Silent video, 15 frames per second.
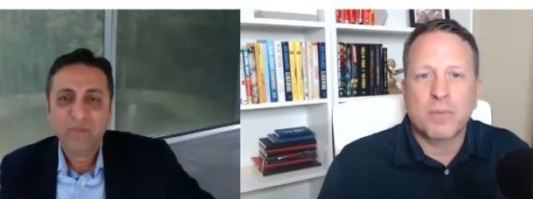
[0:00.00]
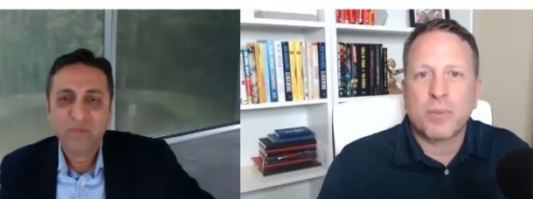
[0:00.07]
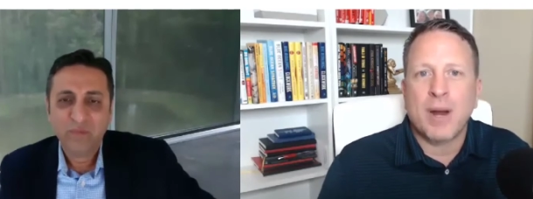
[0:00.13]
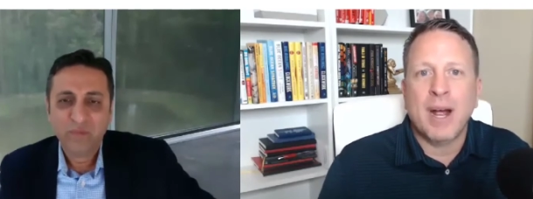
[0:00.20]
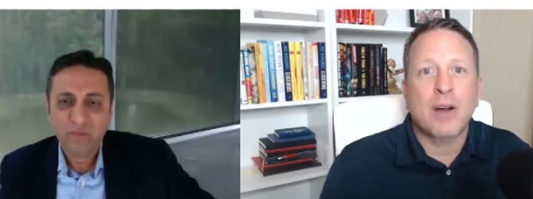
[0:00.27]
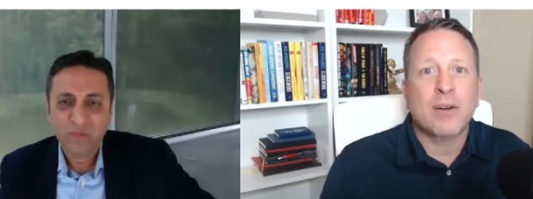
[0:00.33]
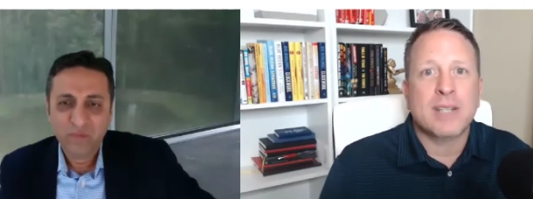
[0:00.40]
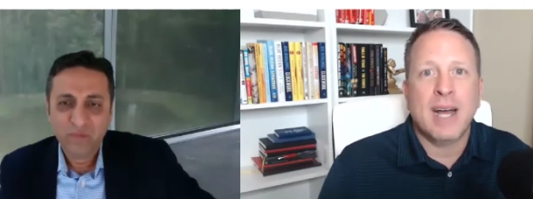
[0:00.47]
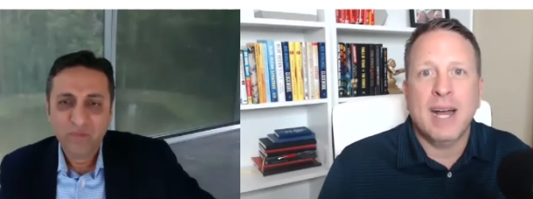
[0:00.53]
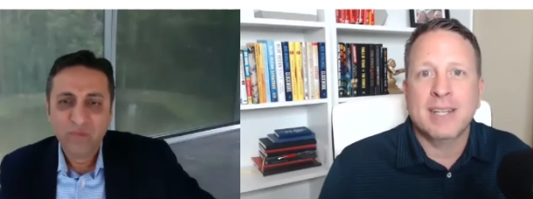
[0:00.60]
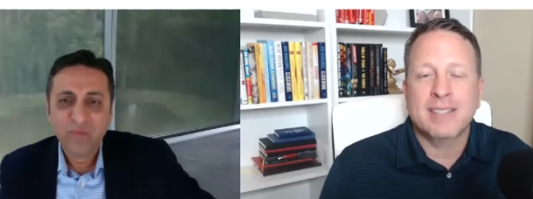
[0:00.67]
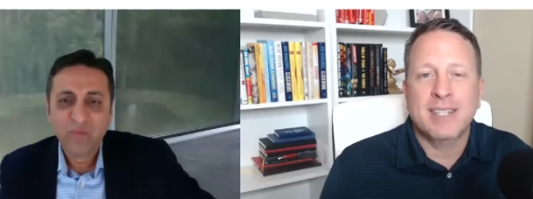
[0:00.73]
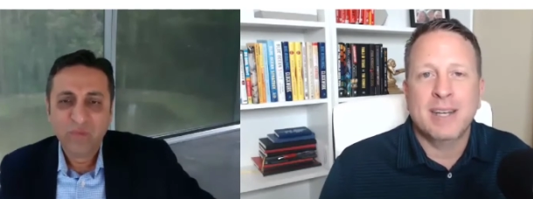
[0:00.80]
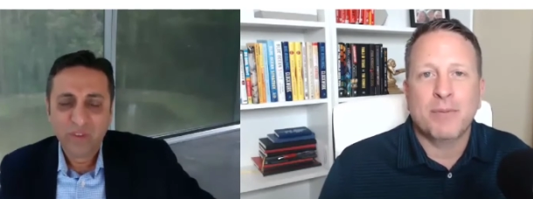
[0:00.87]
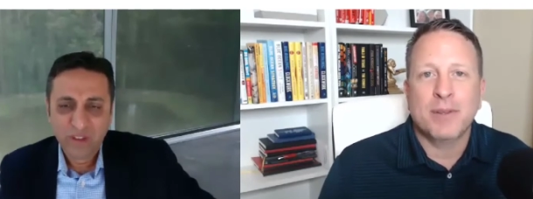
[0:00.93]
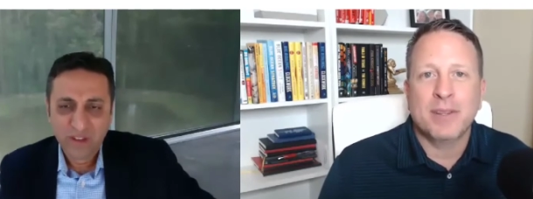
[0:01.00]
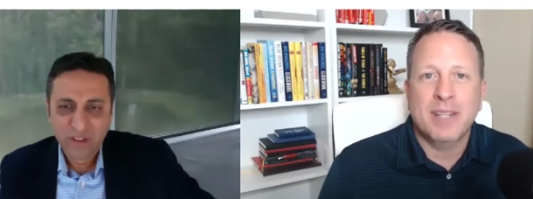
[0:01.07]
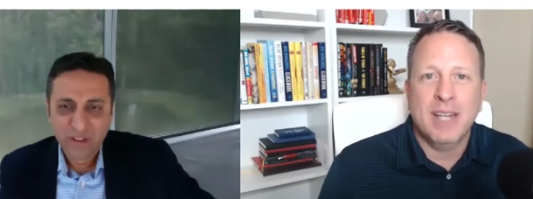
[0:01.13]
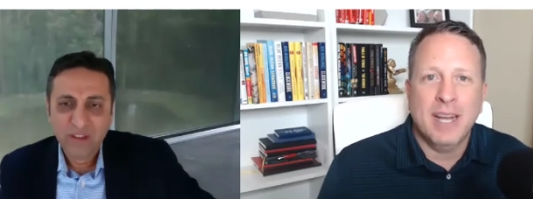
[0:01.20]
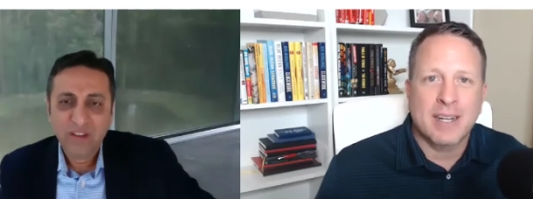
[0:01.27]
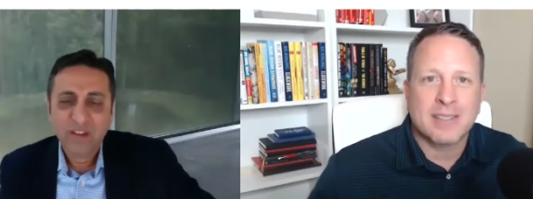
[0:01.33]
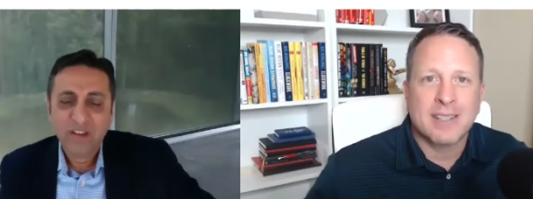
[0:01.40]
Speaker 1: prioritize the different
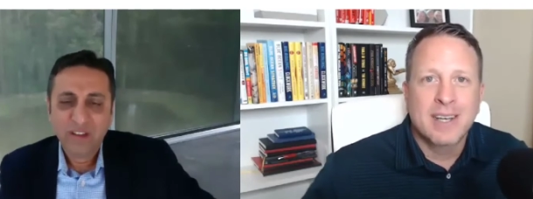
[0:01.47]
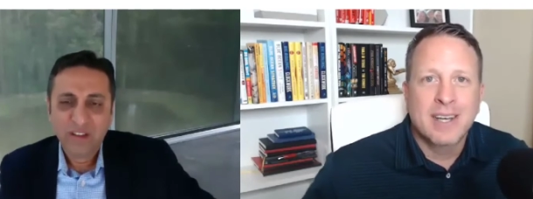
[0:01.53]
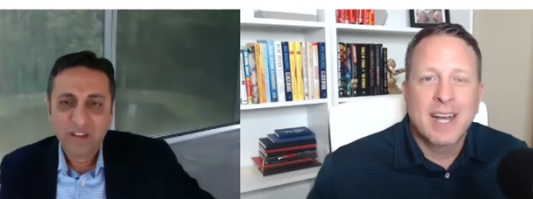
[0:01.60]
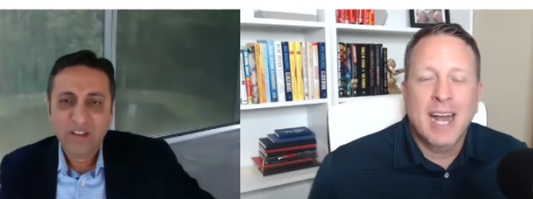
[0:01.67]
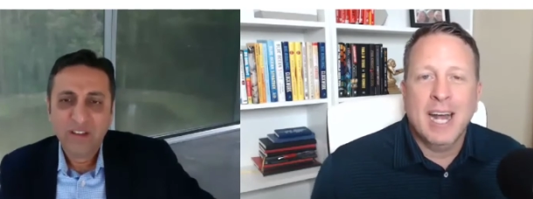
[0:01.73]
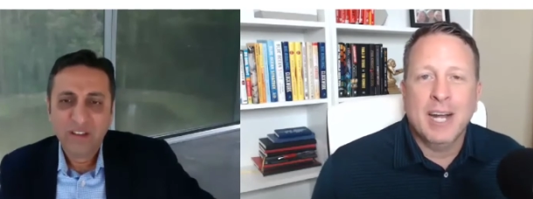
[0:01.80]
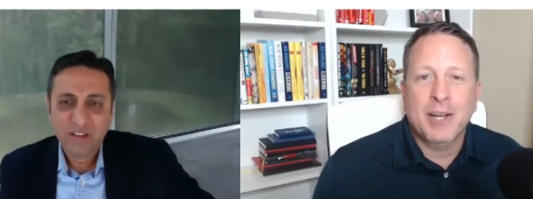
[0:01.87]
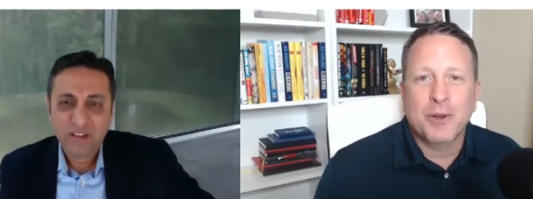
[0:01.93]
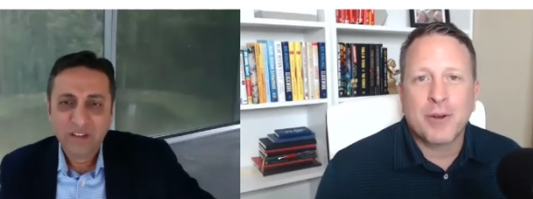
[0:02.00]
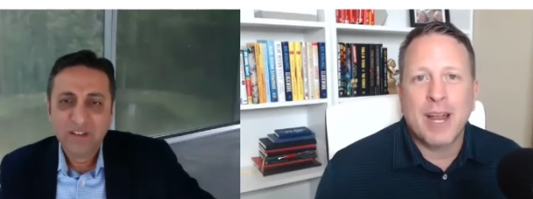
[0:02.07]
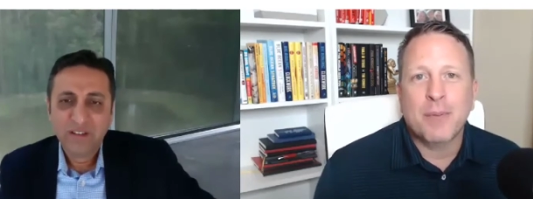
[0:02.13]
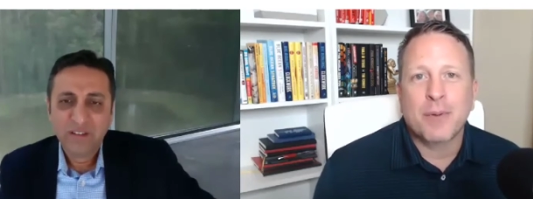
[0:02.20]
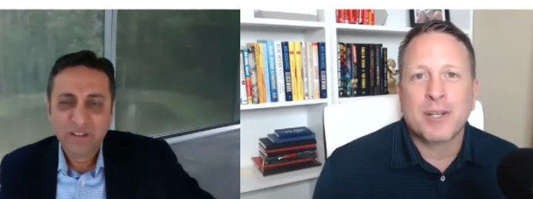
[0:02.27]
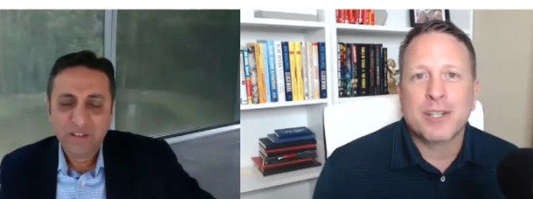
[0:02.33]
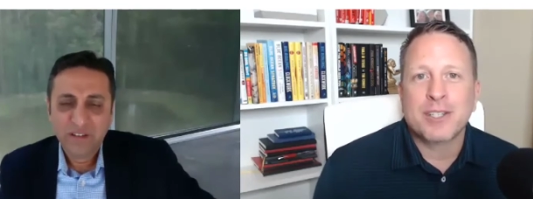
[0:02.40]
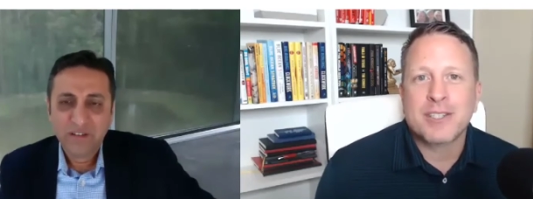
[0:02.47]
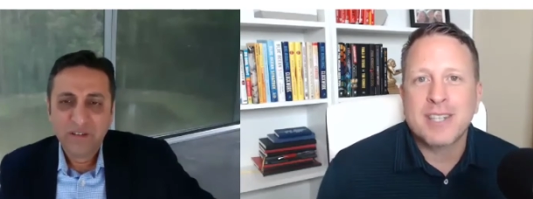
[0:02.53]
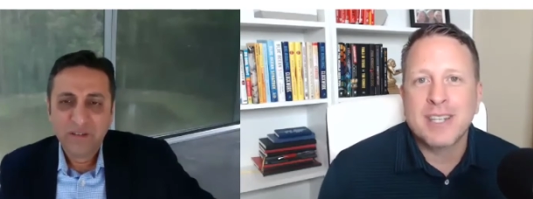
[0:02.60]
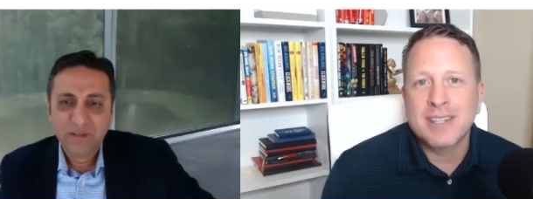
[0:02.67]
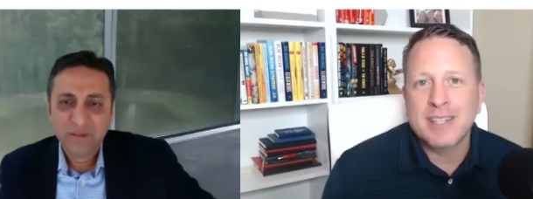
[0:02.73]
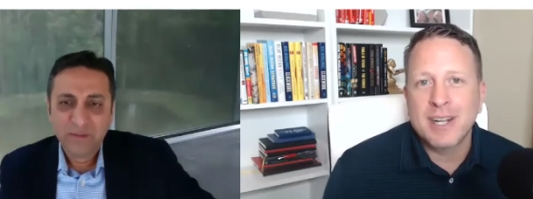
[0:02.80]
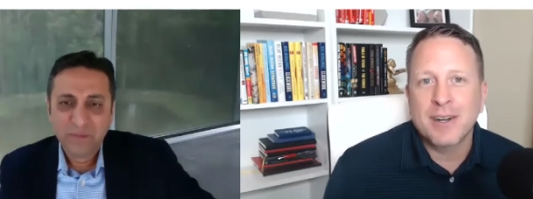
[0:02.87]
things. And you're able to just
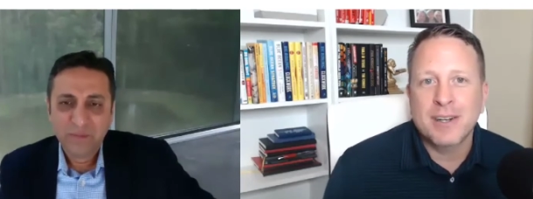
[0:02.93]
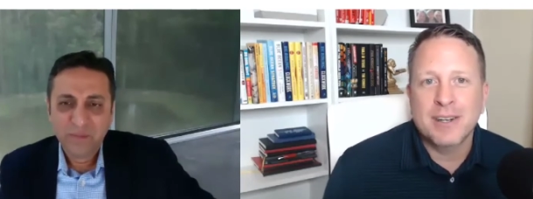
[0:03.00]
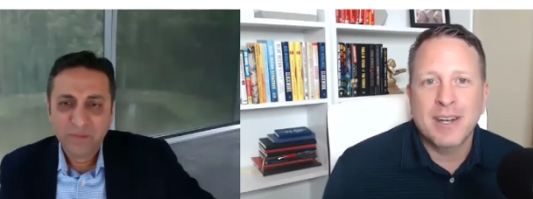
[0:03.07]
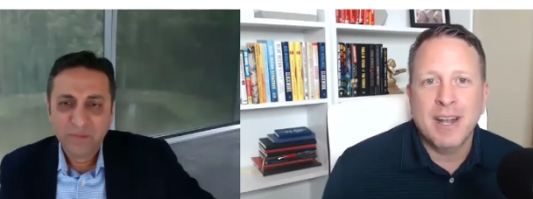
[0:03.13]
sit there and,